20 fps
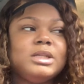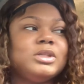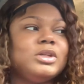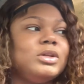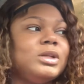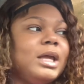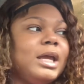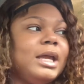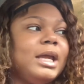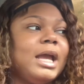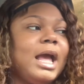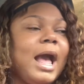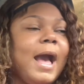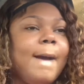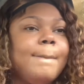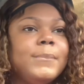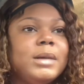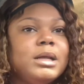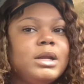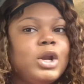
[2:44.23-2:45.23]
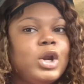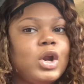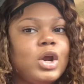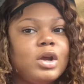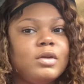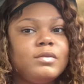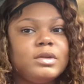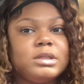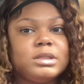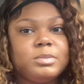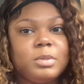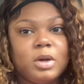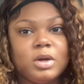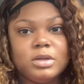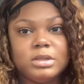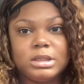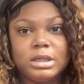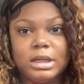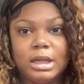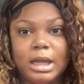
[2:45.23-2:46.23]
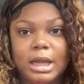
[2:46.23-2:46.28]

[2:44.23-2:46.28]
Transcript: So like I'm a nervous person,